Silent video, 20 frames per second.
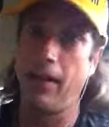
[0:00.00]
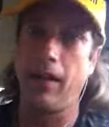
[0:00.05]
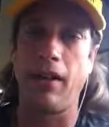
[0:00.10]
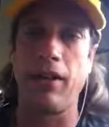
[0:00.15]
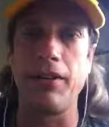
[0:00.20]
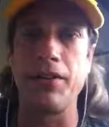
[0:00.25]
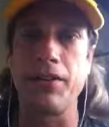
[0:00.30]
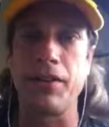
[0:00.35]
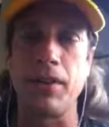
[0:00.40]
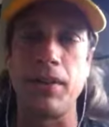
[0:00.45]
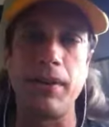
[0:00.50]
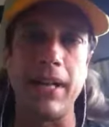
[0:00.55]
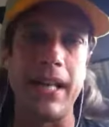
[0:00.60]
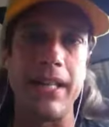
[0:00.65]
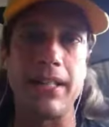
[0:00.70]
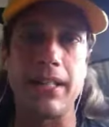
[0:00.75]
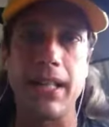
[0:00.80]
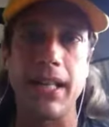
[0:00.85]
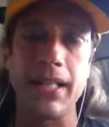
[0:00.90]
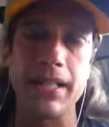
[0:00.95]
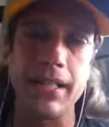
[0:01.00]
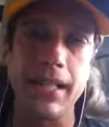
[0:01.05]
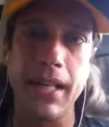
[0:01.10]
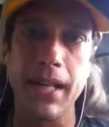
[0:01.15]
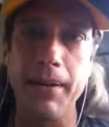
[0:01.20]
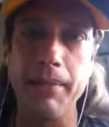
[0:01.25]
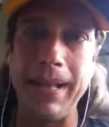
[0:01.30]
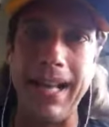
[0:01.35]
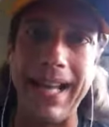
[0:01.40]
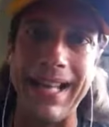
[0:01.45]
also, S S
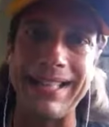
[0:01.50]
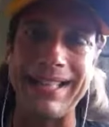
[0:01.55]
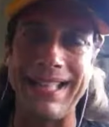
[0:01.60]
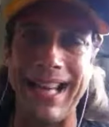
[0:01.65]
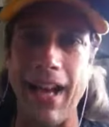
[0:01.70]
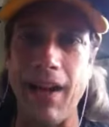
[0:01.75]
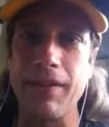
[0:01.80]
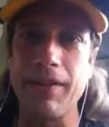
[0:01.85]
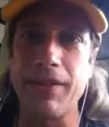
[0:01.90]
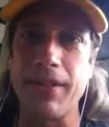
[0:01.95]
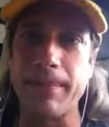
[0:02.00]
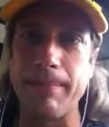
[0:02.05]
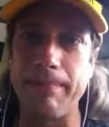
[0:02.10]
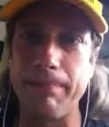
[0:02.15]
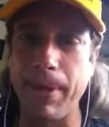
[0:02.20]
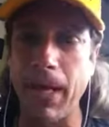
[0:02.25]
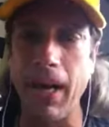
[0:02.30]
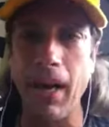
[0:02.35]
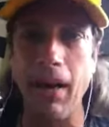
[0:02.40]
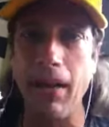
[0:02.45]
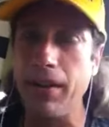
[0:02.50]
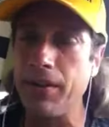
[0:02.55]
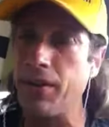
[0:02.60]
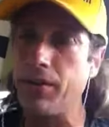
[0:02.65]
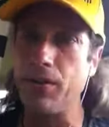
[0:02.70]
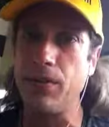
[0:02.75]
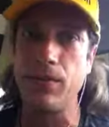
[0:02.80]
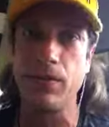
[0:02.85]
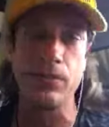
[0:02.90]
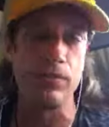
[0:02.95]
M had Townsend Bell,
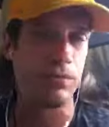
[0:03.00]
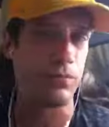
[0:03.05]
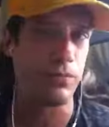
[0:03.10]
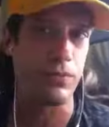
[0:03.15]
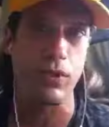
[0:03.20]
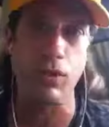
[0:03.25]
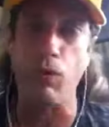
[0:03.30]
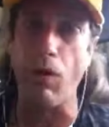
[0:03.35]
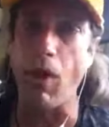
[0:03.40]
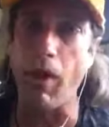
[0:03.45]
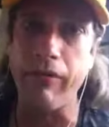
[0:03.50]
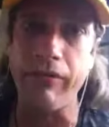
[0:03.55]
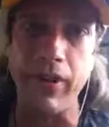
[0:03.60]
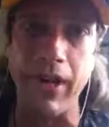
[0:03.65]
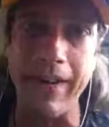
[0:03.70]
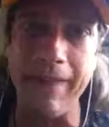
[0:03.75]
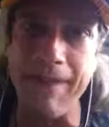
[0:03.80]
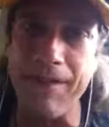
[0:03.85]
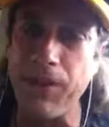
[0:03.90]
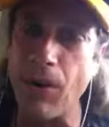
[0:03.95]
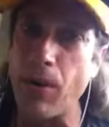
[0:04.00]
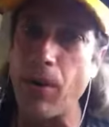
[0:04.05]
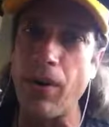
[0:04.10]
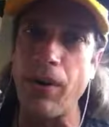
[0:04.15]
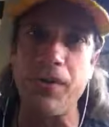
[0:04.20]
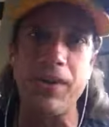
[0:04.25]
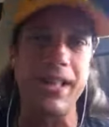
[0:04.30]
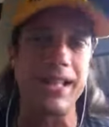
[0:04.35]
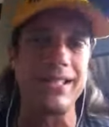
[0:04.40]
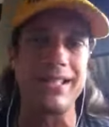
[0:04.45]
who qualified
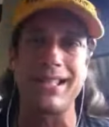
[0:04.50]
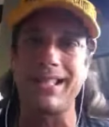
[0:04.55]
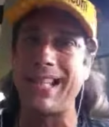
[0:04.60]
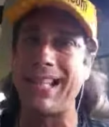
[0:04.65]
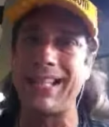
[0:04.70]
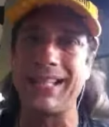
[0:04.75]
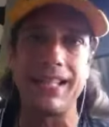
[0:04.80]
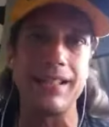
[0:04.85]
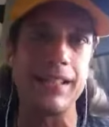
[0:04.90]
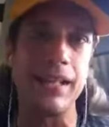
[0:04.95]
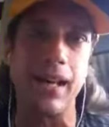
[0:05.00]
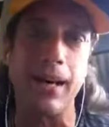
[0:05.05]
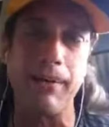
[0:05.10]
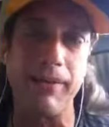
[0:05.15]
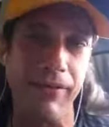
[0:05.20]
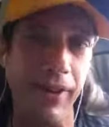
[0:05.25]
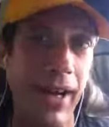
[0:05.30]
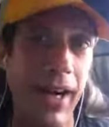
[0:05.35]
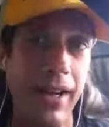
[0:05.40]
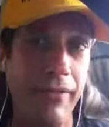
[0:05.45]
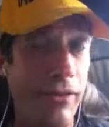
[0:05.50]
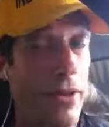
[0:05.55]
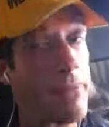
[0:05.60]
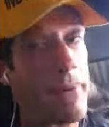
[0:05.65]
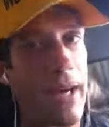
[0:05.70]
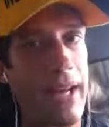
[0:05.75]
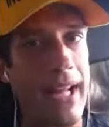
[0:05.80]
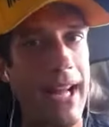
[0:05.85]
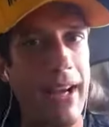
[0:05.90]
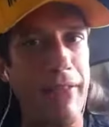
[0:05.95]
fourth and stayed in the top five for
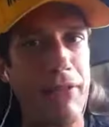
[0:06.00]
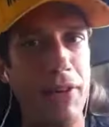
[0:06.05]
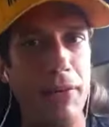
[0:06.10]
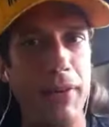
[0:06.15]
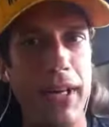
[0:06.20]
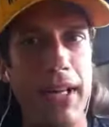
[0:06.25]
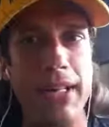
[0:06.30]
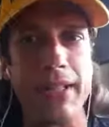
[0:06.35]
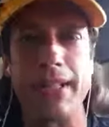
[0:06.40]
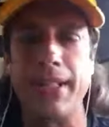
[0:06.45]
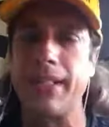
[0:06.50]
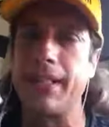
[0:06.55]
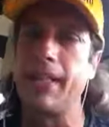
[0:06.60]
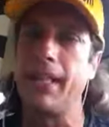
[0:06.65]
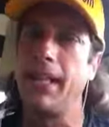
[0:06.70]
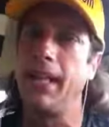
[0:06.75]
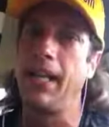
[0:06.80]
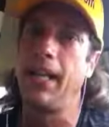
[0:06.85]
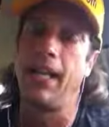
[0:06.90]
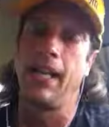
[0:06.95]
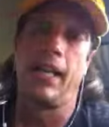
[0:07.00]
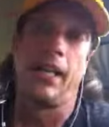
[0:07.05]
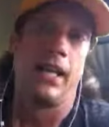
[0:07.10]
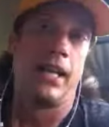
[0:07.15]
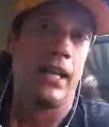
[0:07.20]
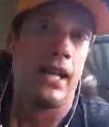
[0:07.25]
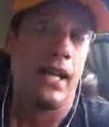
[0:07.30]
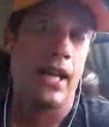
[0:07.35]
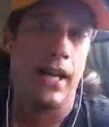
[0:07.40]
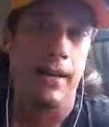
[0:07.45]
about half the race, and
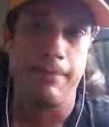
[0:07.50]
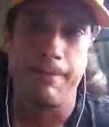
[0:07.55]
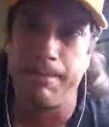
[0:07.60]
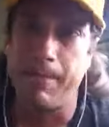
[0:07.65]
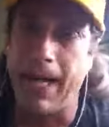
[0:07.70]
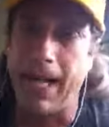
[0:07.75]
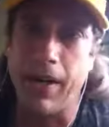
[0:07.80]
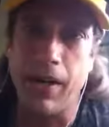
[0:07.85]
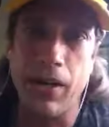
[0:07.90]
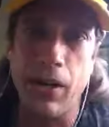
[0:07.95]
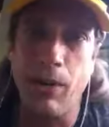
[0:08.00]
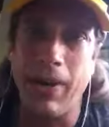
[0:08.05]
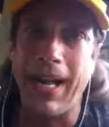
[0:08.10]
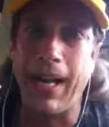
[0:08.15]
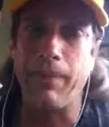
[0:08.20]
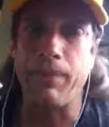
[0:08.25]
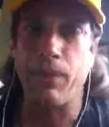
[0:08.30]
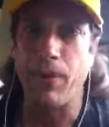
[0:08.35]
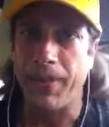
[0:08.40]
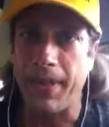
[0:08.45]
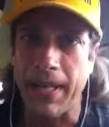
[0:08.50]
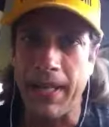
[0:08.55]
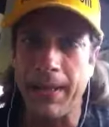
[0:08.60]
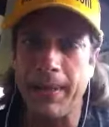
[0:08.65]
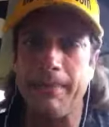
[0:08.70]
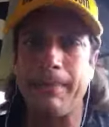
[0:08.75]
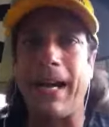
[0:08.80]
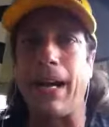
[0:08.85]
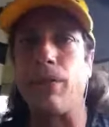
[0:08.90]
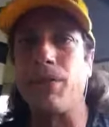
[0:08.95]
I don't know what happened with
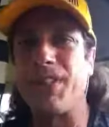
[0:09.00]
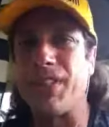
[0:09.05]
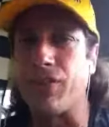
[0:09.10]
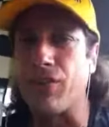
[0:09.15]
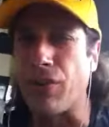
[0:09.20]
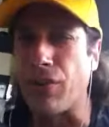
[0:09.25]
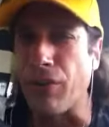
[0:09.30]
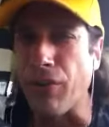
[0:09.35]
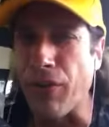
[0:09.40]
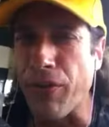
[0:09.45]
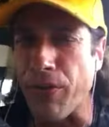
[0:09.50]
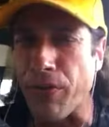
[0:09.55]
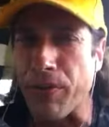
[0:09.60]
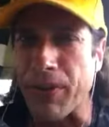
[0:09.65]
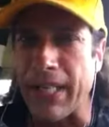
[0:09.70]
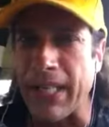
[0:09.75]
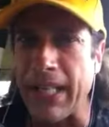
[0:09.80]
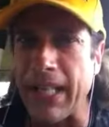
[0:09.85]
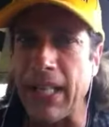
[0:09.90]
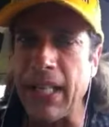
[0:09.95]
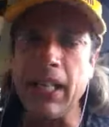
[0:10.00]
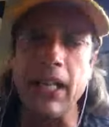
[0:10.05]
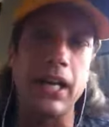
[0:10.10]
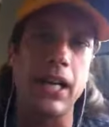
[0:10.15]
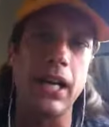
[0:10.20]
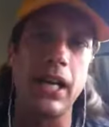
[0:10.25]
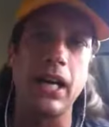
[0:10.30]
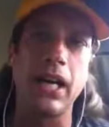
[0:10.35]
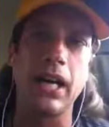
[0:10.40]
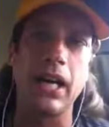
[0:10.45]
him. I was in turn three.
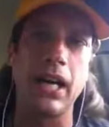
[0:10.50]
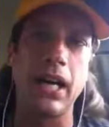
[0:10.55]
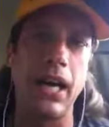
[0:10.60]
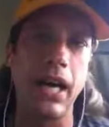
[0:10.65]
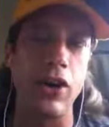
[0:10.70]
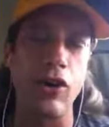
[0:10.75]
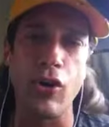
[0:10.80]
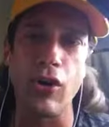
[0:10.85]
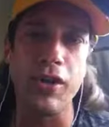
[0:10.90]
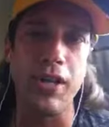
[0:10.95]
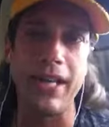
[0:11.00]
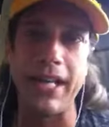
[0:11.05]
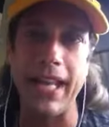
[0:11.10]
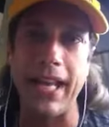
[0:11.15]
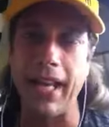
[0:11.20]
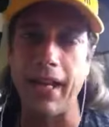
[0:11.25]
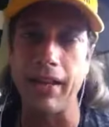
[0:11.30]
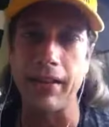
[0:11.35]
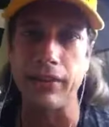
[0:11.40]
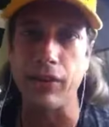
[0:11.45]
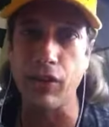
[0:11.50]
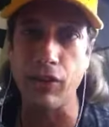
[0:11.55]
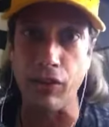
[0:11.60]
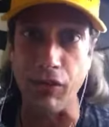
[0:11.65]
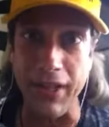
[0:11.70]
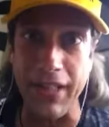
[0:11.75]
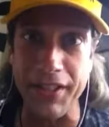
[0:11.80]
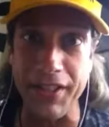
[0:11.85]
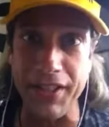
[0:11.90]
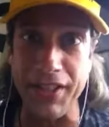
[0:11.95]
Uh, I heard that he had a
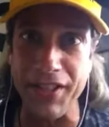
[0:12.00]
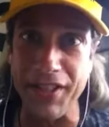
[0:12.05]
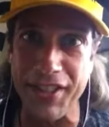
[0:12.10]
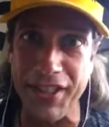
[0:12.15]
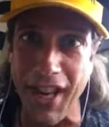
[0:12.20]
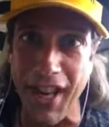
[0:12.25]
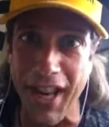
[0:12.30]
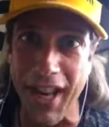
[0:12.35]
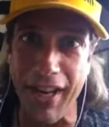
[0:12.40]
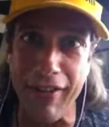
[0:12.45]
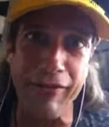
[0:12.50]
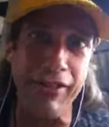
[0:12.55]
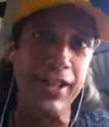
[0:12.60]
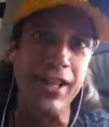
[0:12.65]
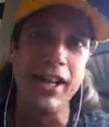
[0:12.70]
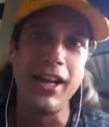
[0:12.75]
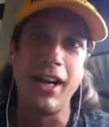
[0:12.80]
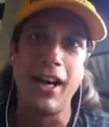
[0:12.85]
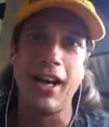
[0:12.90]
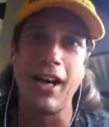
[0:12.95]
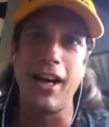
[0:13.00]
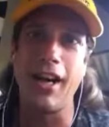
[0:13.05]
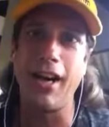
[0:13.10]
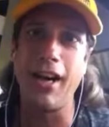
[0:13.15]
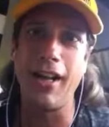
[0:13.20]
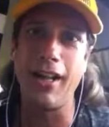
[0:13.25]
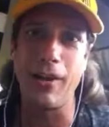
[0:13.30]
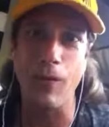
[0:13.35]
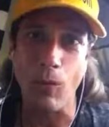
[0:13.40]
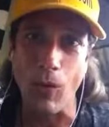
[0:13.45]
crazy save
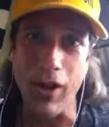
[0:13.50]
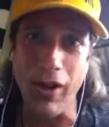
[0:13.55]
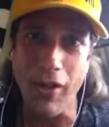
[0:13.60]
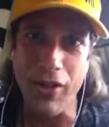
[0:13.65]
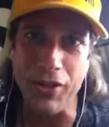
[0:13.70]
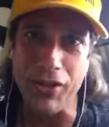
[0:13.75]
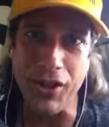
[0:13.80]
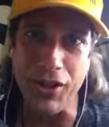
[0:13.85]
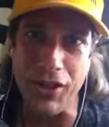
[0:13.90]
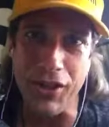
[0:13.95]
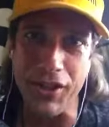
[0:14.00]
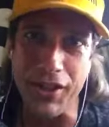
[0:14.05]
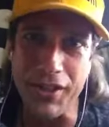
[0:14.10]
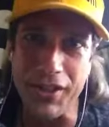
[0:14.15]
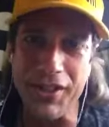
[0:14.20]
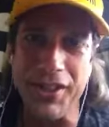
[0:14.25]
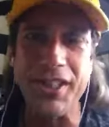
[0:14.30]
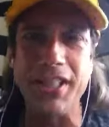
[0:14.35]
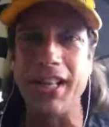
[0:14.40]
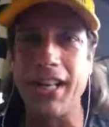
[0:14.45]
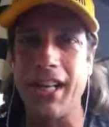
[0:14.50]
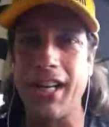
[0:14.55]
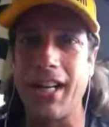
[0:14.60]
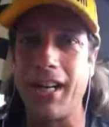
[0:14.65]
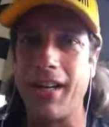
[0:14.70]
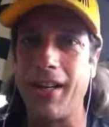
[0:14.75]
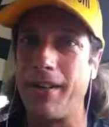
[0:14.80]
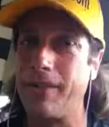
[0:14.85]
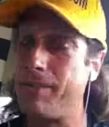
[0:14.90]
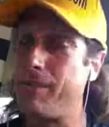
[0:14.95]
uh, at one of the turns
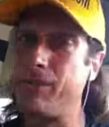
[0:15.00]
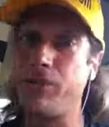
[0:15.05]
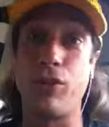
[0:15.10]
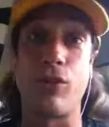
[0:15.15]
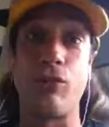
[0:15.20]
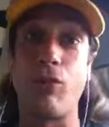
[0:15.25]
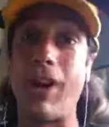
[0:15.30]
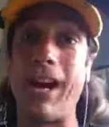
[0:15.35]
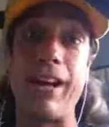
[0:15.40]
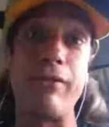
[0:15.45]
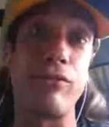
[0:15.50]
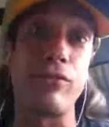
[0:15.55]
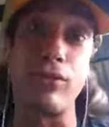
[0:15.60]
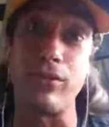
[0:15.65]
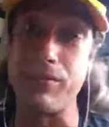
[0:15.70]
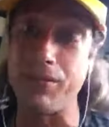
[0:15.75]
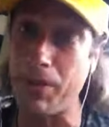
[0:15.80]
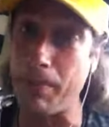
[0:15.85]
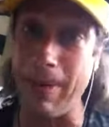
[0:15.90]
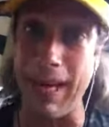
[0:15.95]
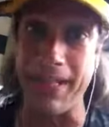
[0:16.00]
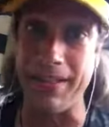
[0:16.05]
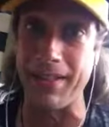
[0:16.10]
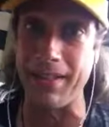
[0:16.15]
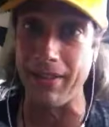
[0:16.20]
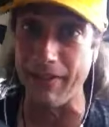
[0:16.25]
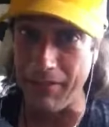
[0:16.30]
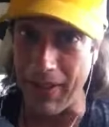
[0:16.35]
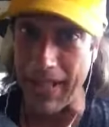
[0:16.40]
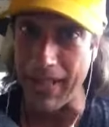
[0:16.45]
uh, to rival Sebastian
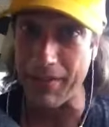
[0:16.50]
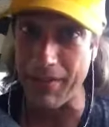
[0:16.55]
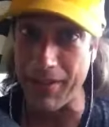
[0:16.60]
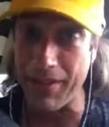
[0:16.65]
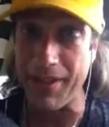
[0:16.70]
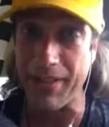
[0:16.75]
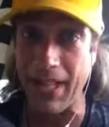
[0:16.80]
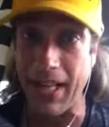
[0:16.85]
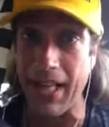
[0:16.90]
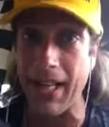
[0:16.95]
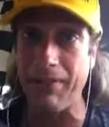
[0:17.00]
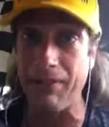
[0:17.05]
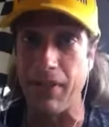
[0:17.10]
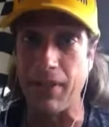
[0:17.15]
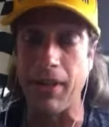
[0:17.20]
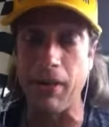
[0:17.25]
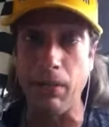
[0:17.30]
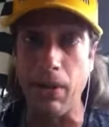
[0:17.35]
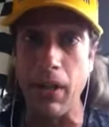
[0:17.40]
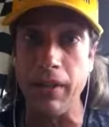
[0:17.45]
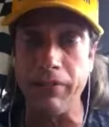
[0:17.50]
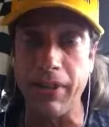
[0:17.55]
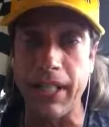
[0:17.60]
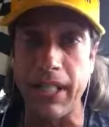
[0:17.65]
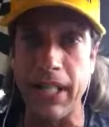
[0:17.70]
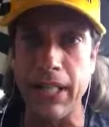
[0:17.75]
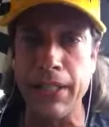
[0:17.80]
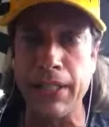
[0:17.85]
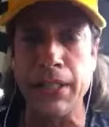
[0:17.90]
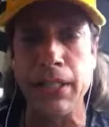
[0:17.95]
Saavedra's save during
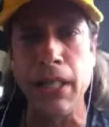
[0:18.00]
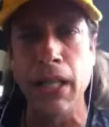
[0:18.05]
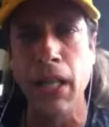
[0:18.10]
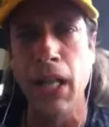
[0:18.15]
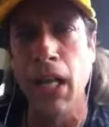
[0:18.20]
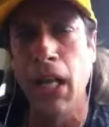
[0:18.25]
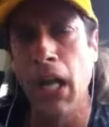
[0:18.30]
qualification.